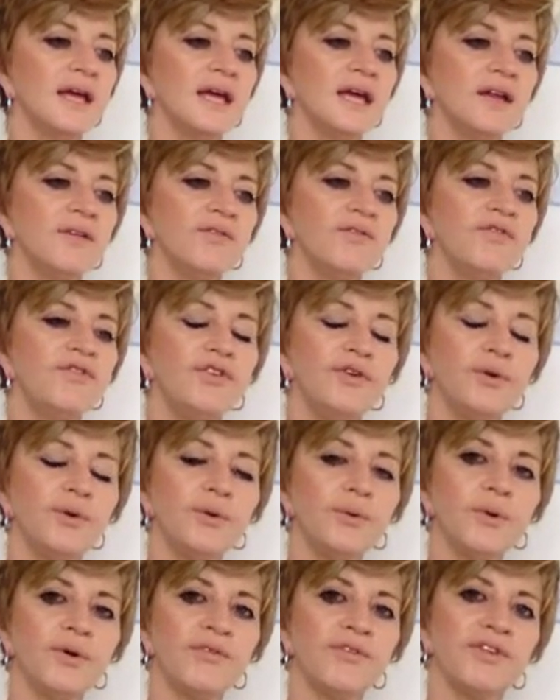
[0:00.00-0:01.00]
In
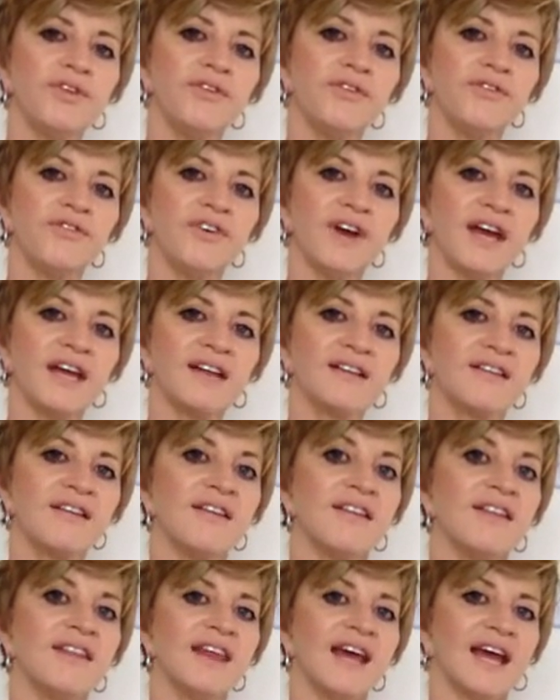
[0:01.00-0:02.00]
view of the fact
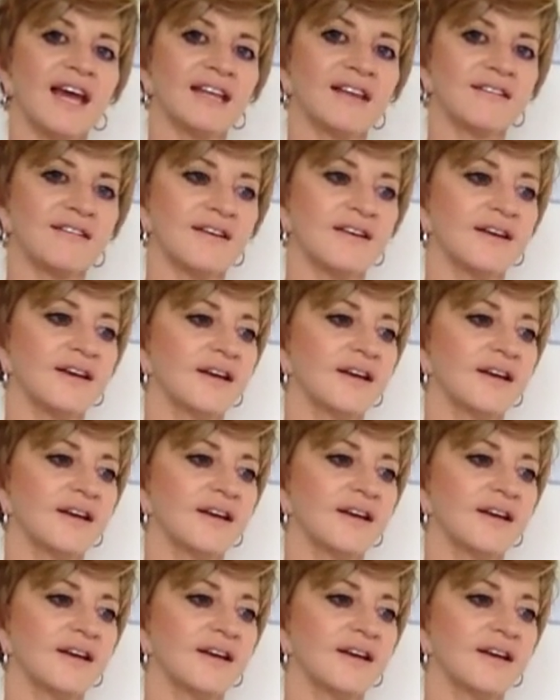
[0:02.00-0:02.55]
that,